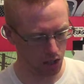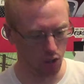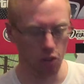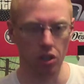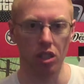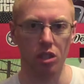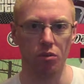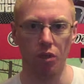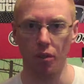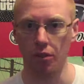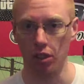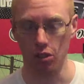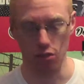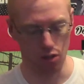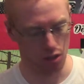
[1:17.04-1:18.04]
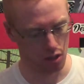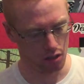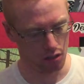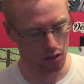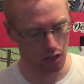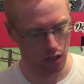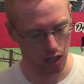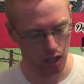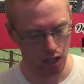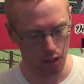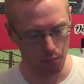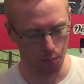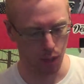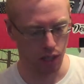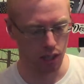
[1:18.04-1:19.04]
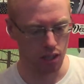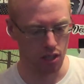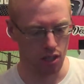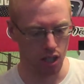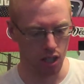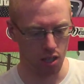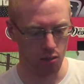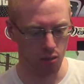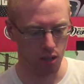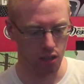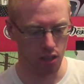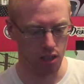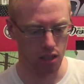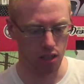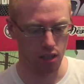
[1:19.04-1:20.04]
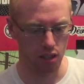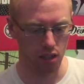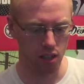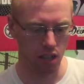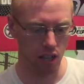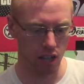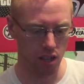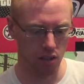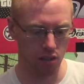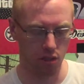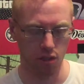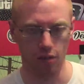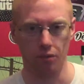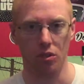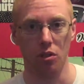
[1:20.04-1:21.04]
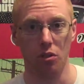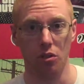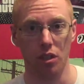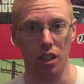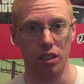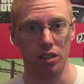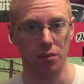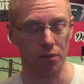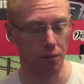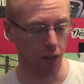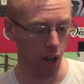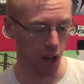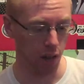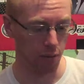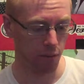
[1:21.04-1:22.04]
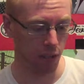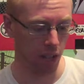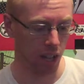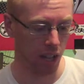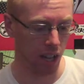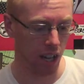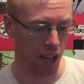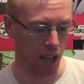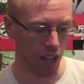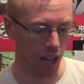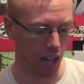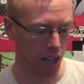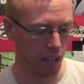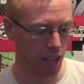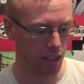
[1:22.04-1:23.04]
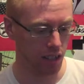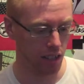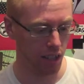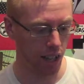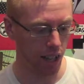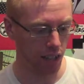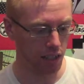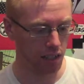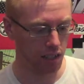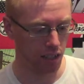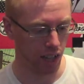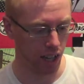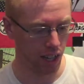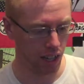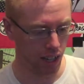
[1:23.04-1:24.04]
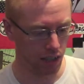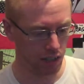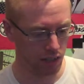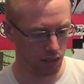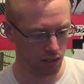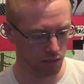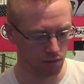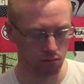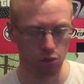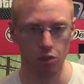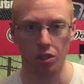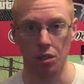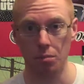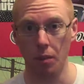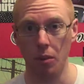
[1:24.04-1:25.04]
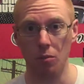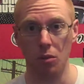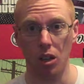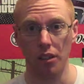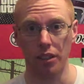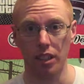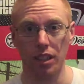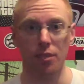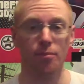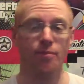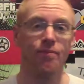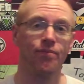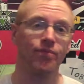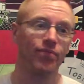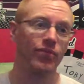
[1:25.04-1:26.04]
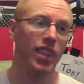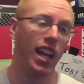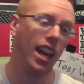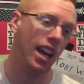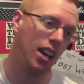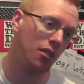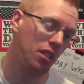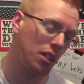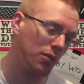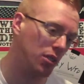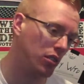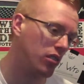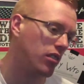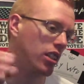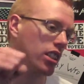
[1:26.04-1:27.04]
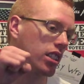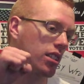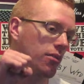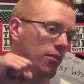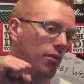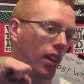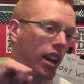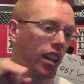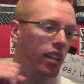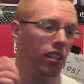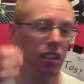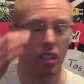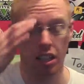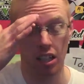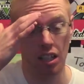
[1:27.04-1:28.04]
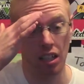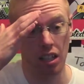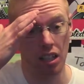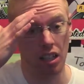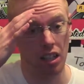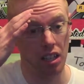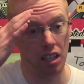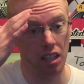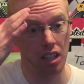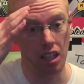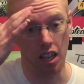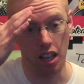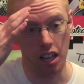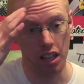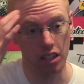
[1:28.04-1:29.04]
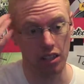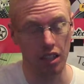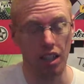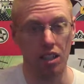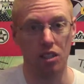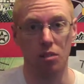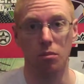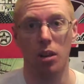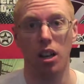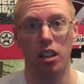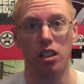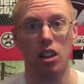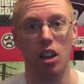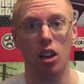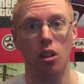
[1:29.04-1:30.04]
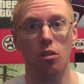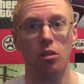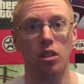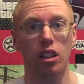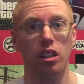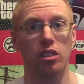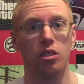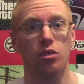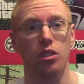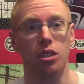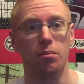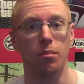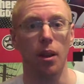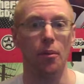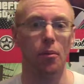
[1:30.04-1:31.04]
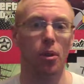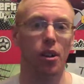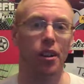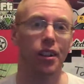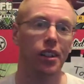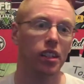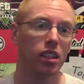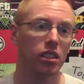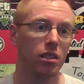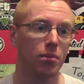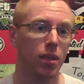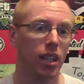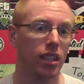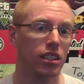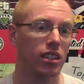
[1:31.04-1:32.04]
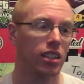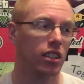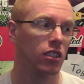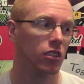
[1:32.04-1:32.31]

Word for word: New Year's Revolution back in January 9th of 2005. That had Chris Benoit in it. Now, if you're a wrestling fan, then you might know that Chris Benoit is a bit